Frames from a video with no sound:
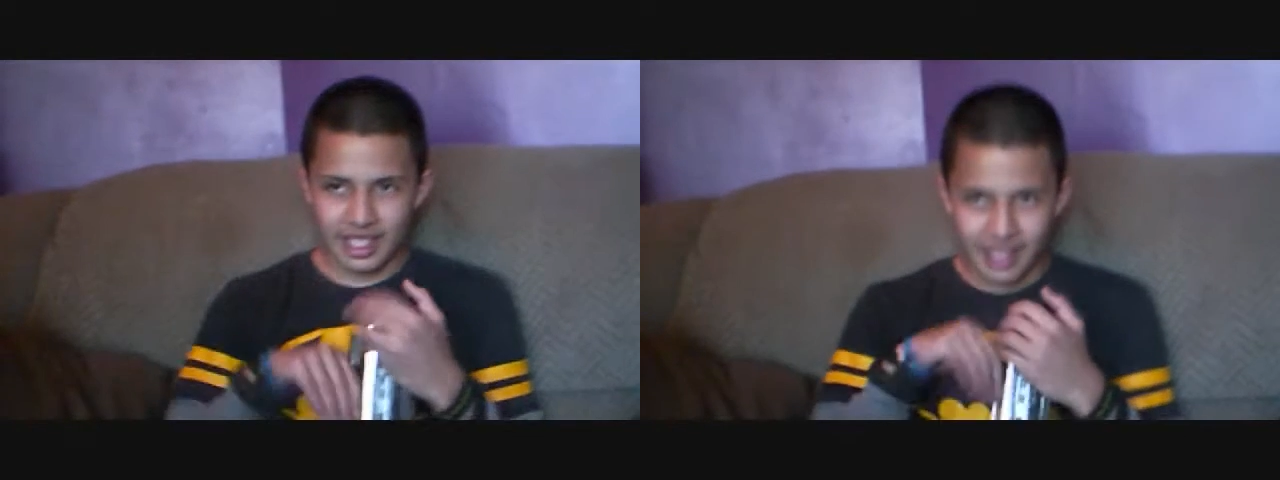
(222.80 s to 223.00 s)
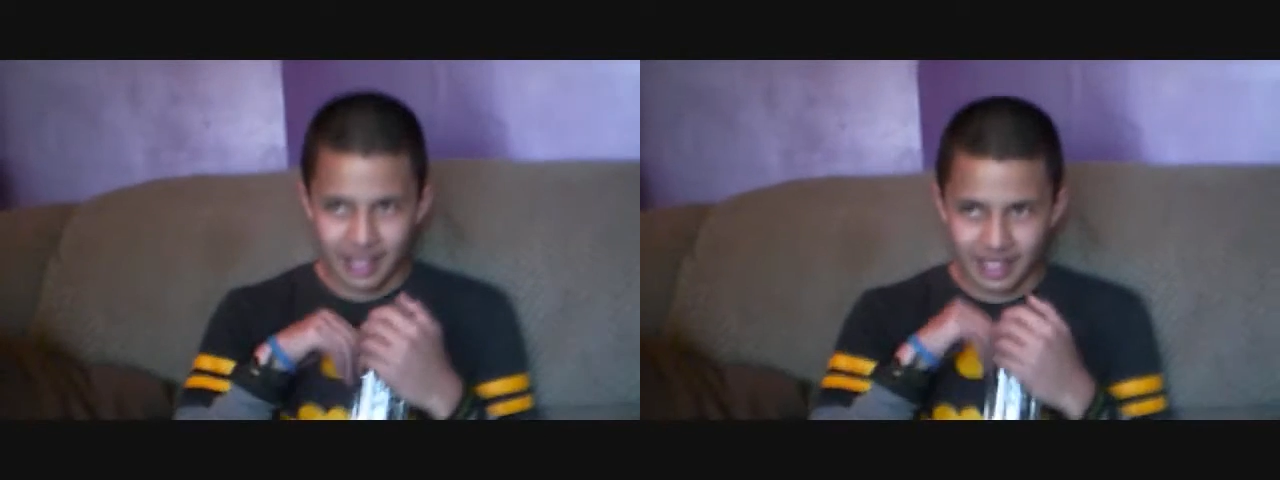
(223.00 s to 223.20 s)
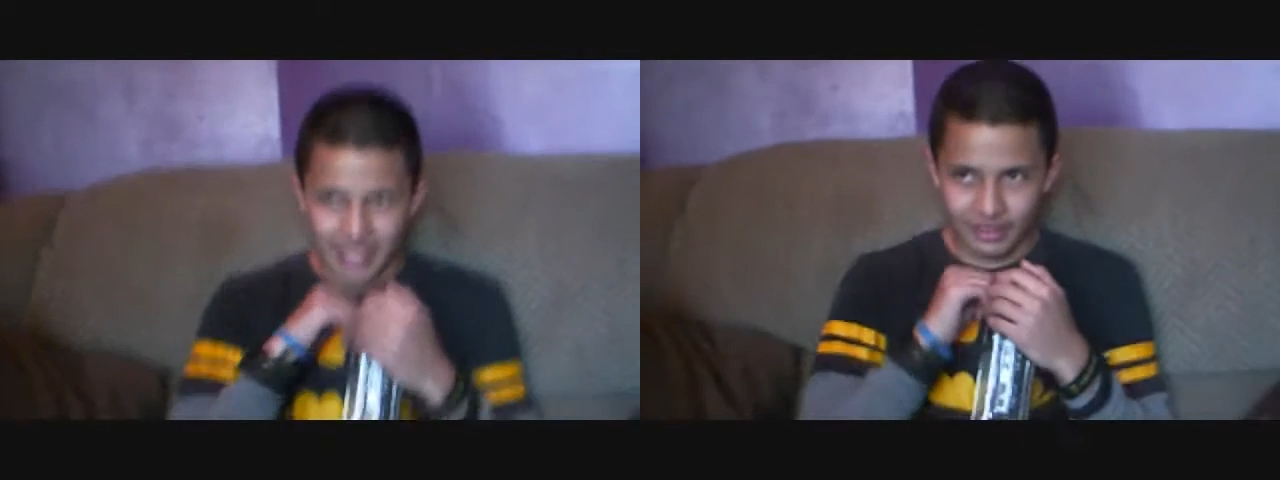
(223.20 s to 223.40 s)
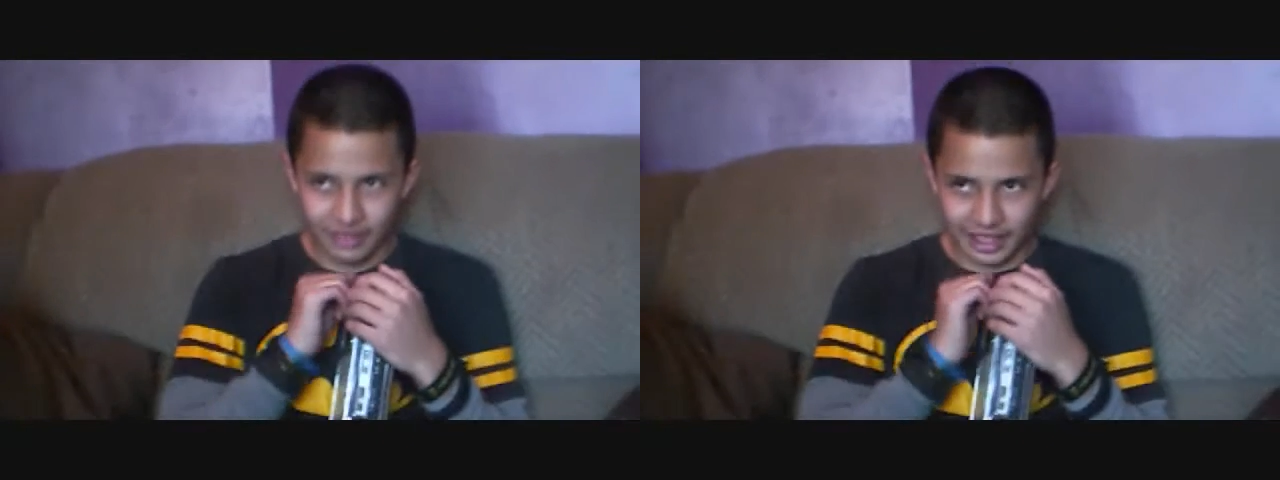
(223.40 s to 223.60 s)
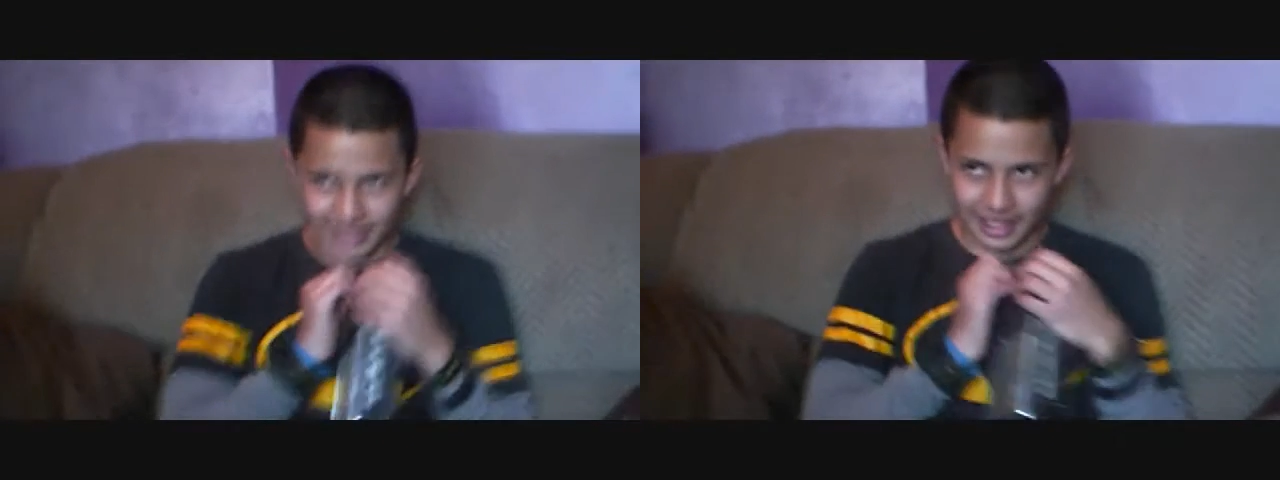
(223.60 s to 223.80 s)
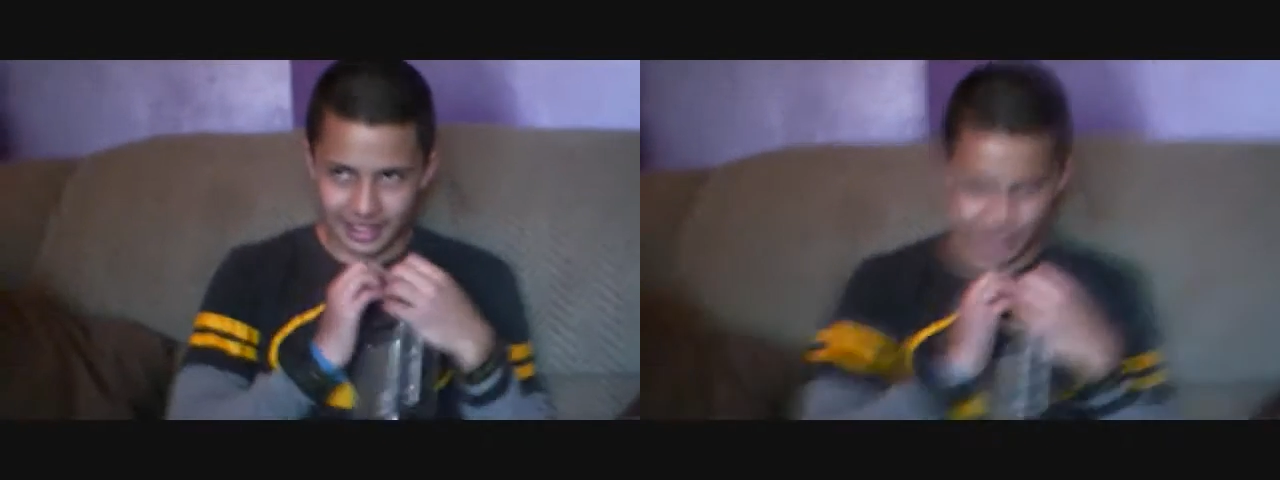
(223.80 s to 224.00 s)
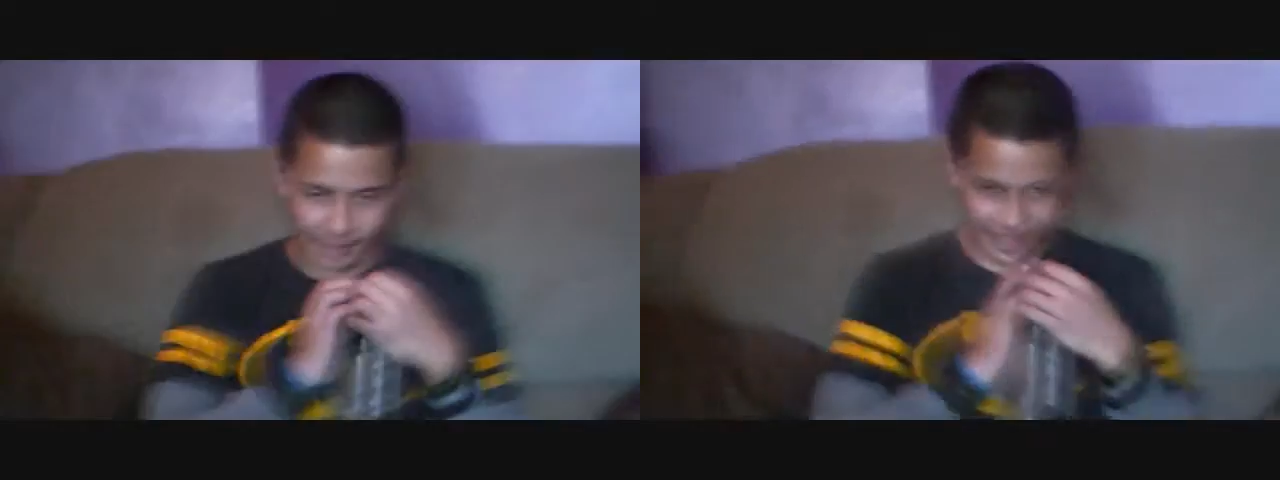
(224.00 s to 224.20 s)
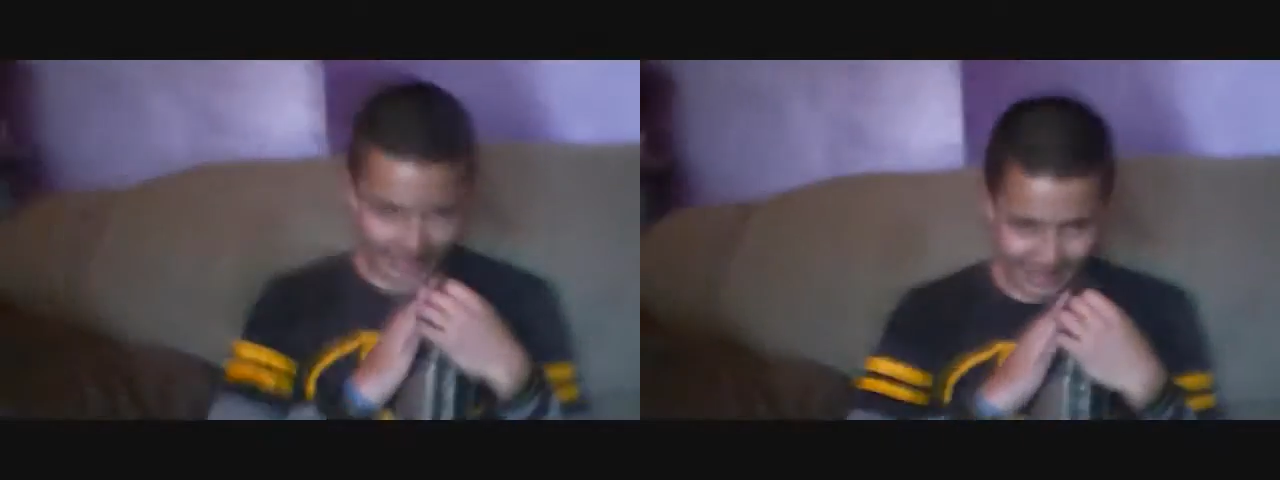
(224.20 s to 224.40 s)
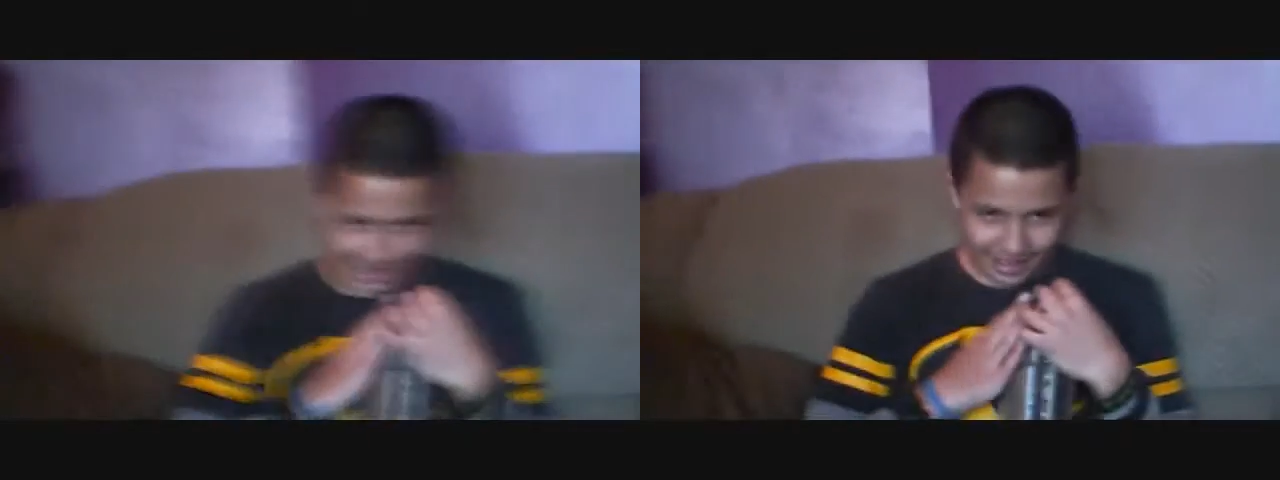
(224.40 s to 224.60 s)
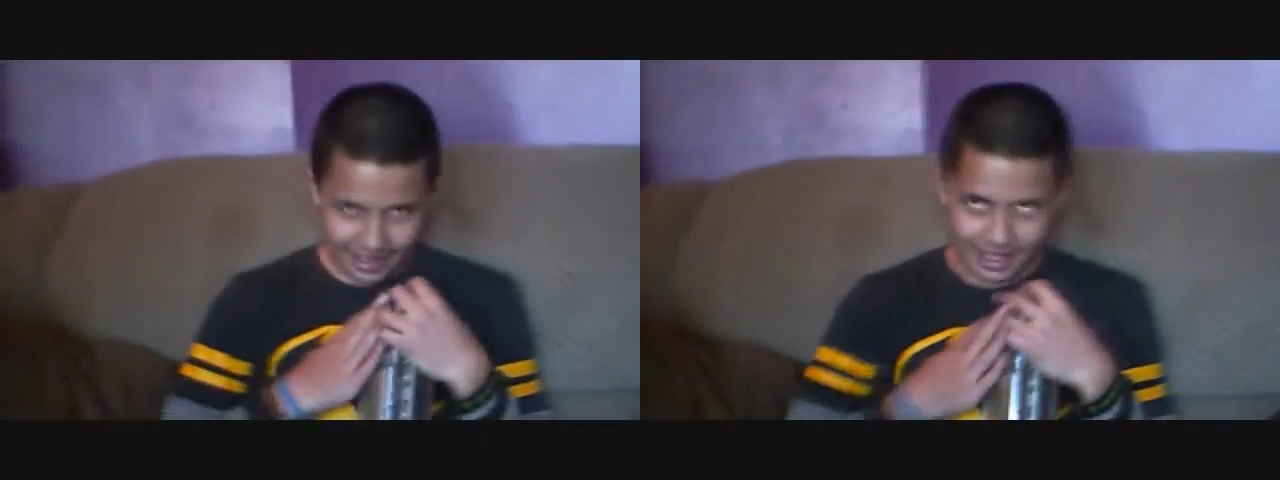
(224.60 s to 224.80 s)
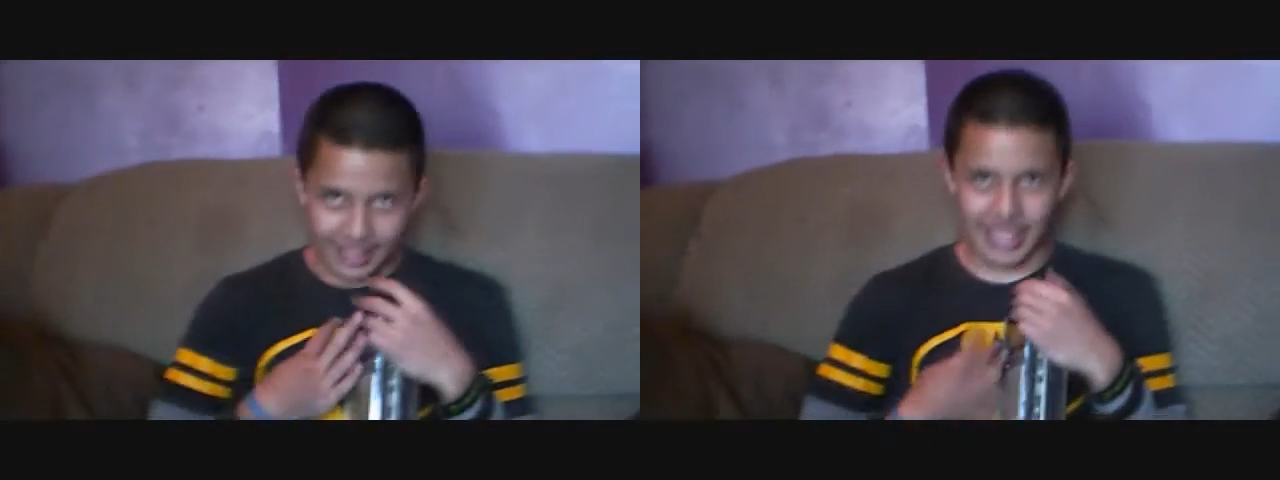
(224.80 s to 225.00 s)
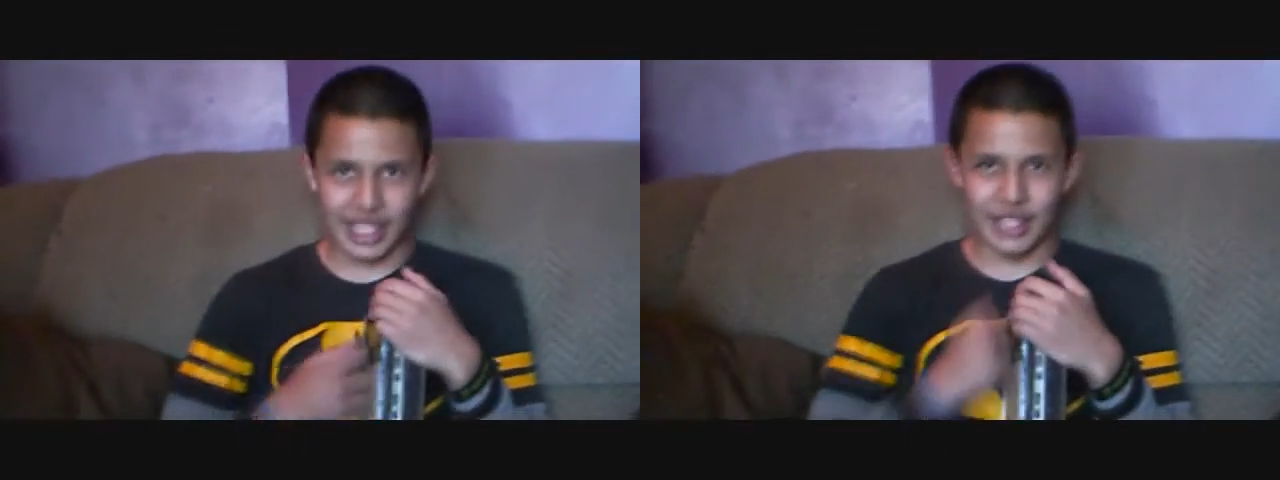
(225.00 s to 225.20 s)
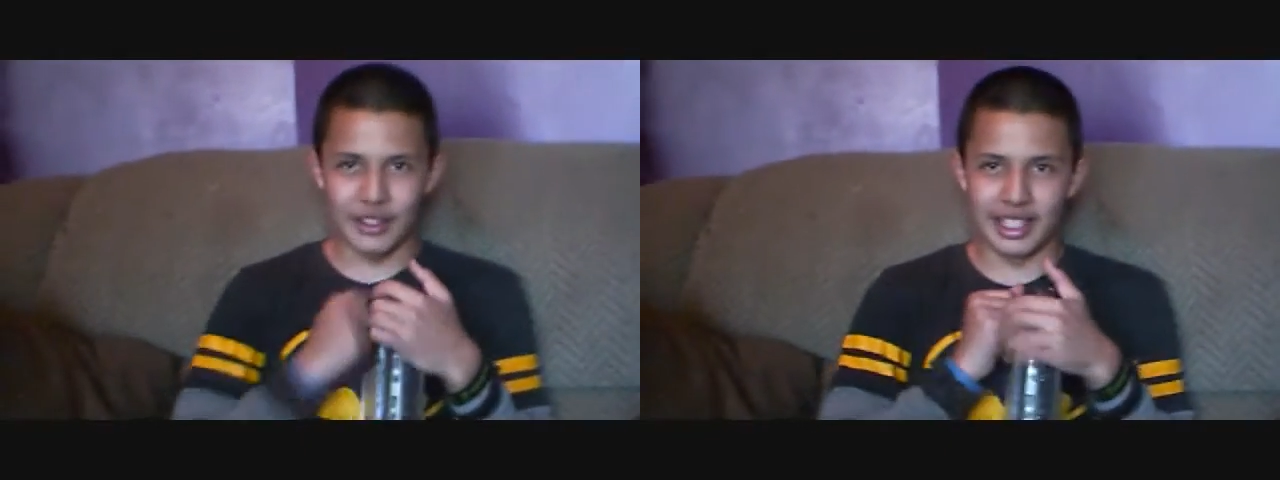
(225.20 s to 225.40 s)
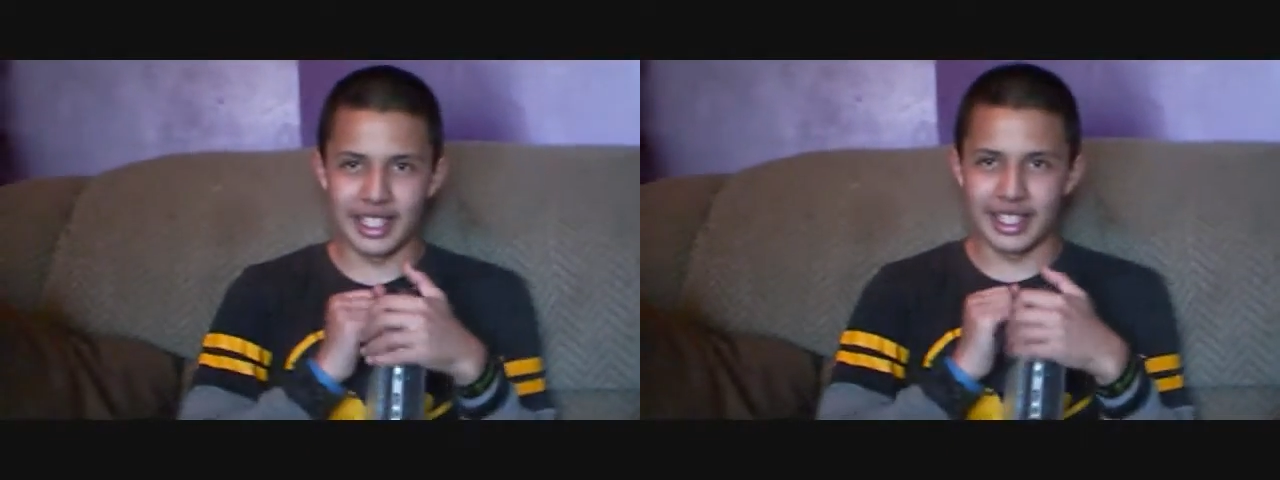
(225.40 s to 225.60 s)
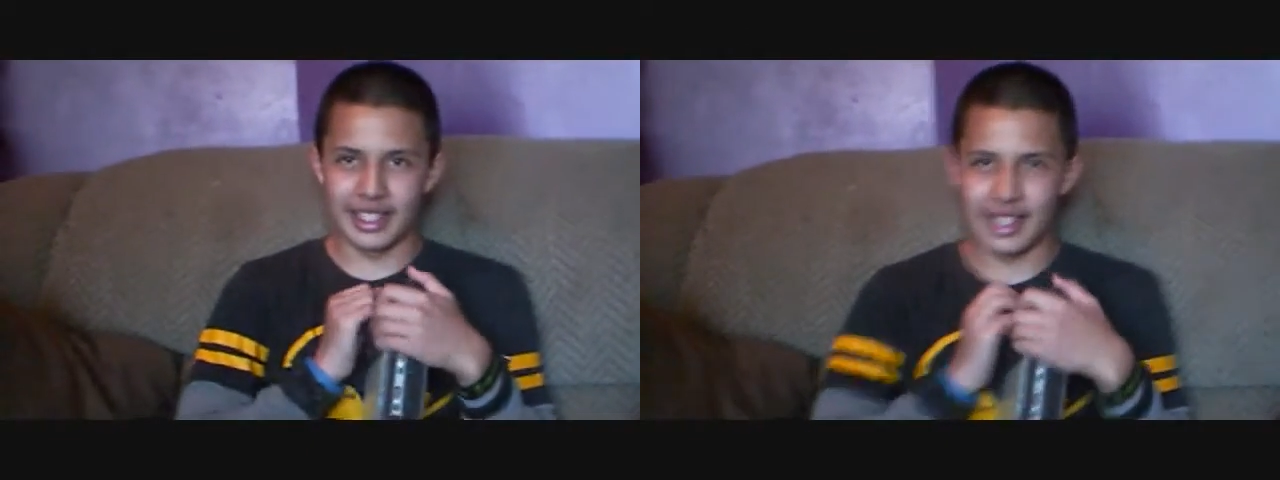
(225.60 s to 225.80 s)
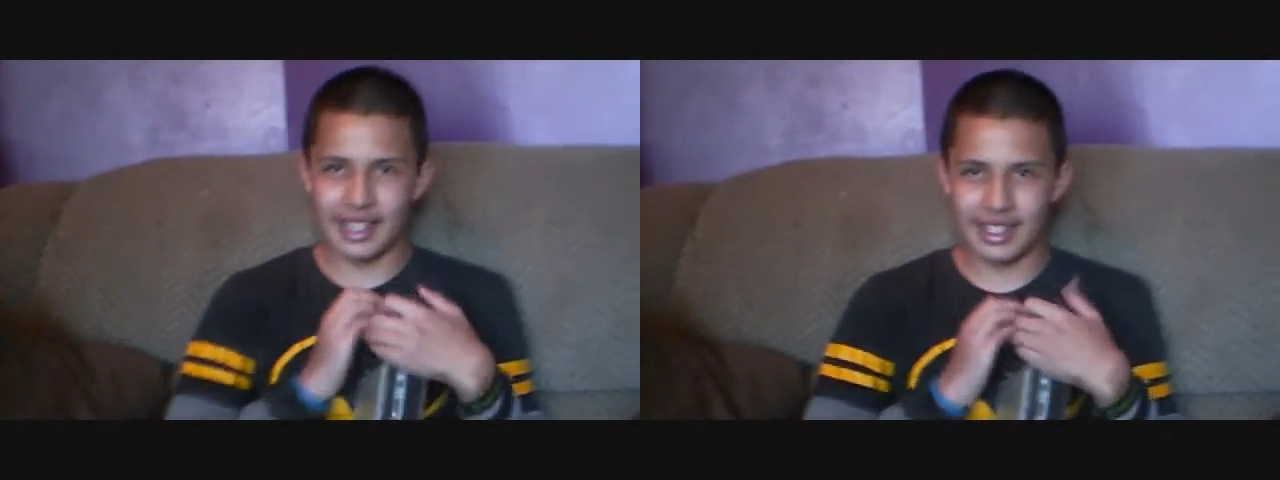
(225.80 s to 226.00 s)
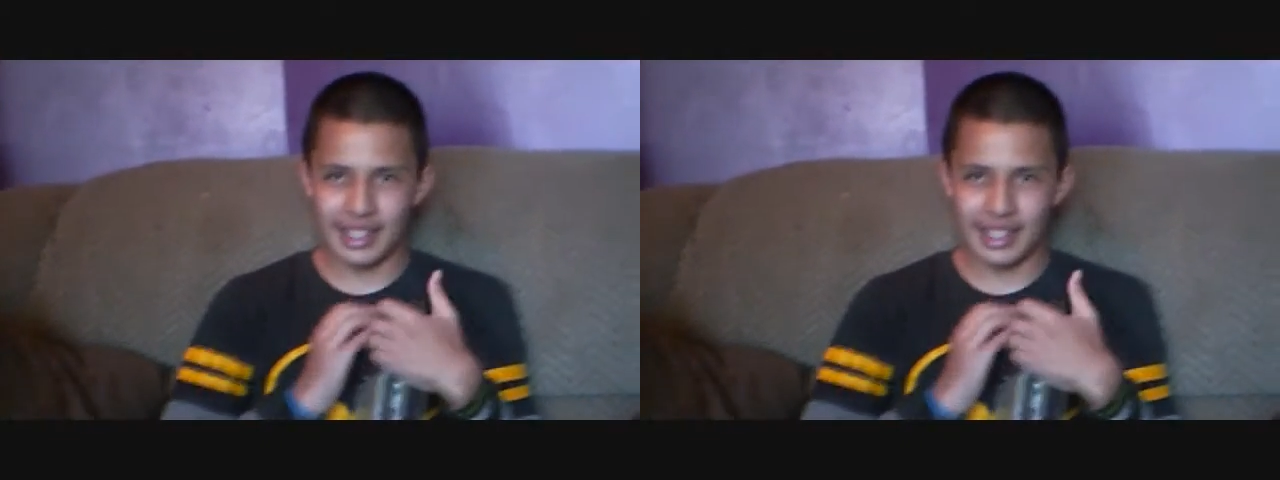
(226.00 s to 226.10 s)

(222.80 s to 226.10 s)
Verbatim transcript: The Netflix is coming. I know it is.